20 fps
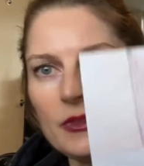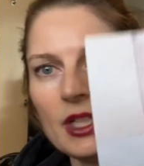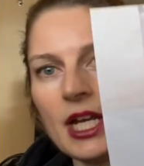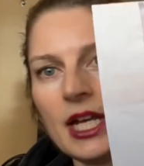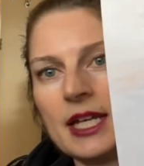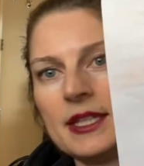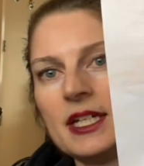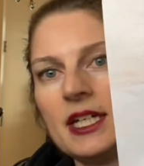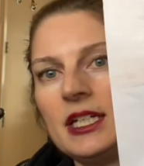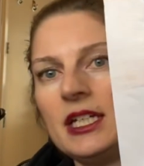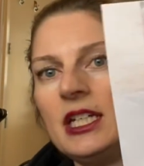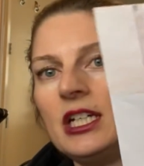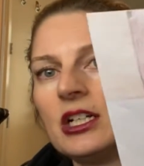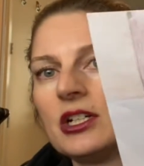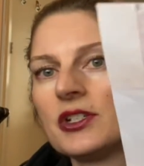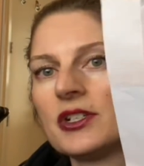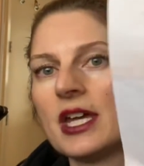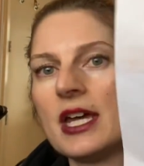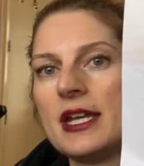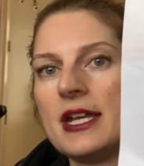And then
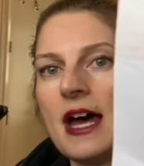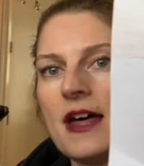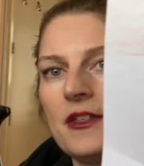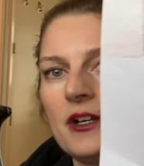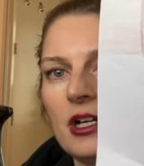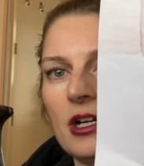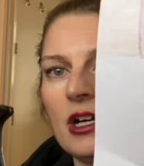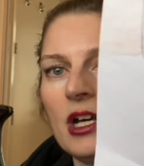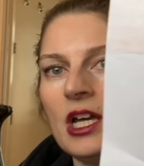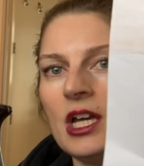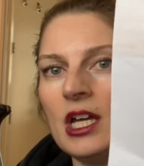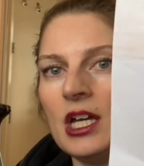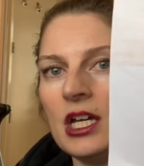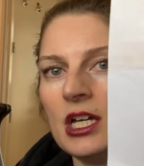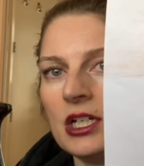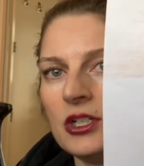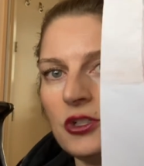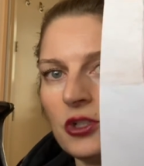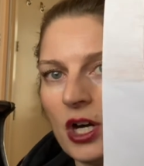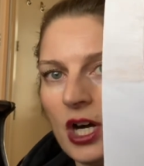here's another
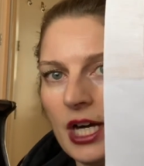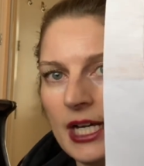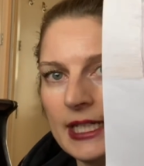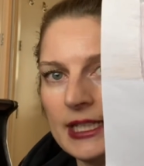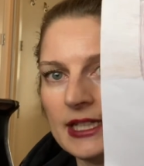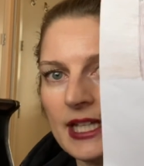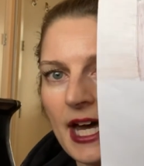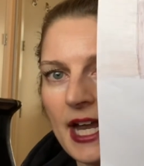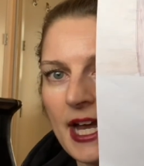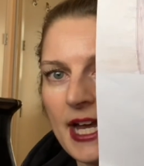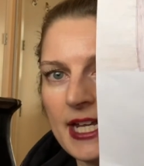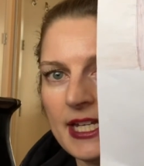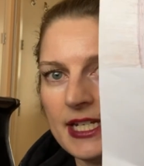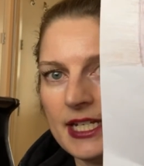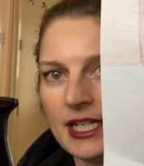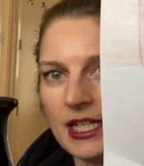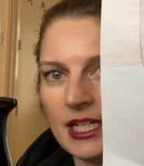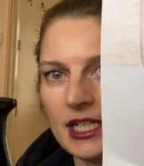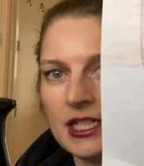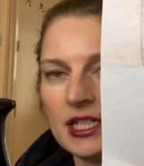drawing that I
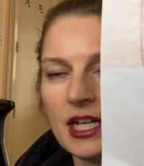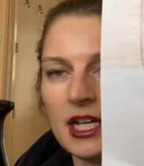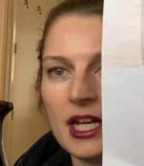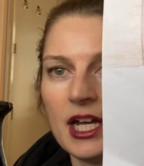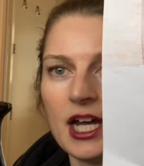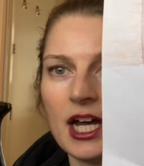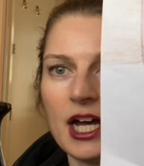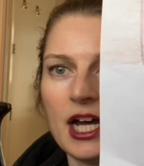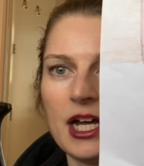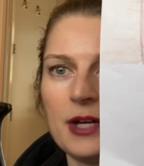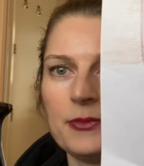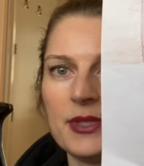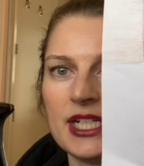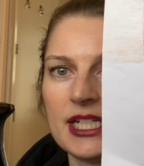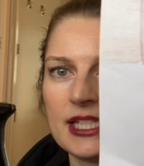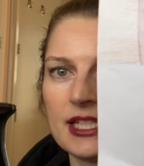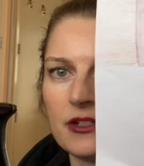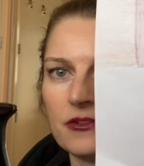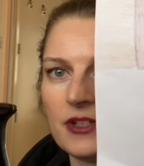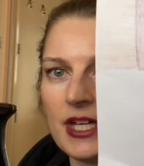did. Um,
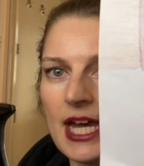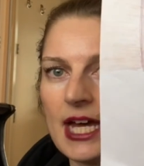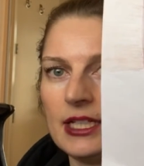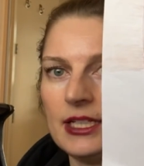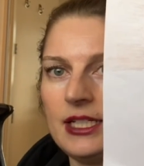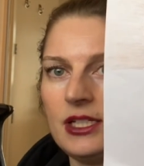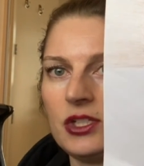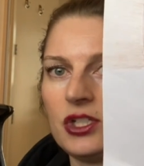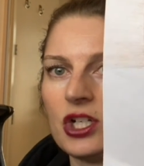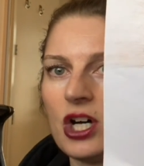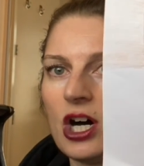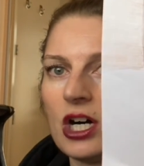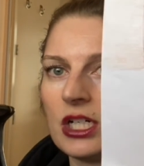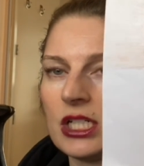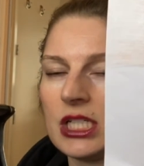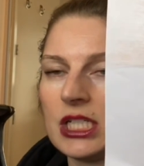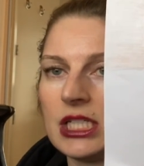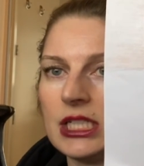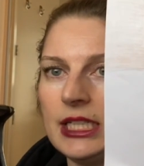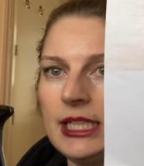it's of Kelly's dog
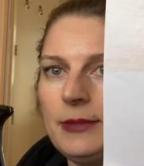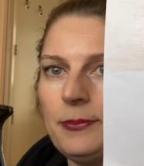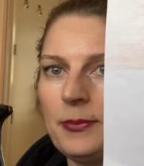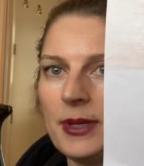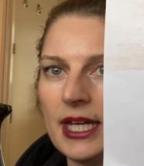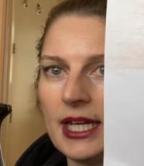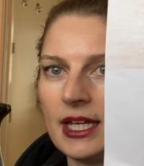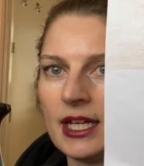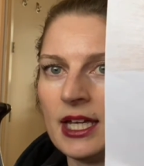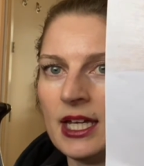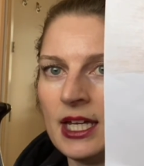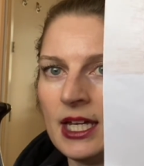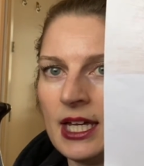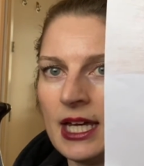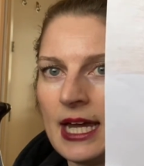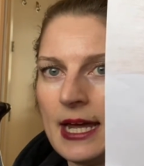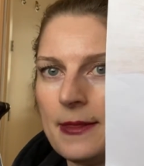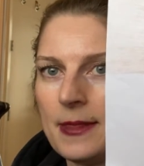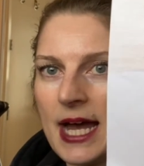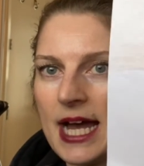sleeping,
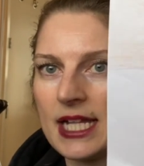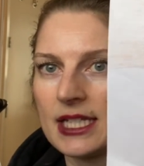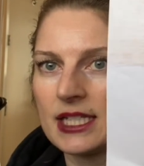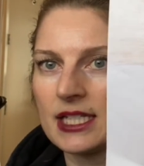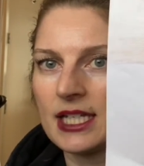and that's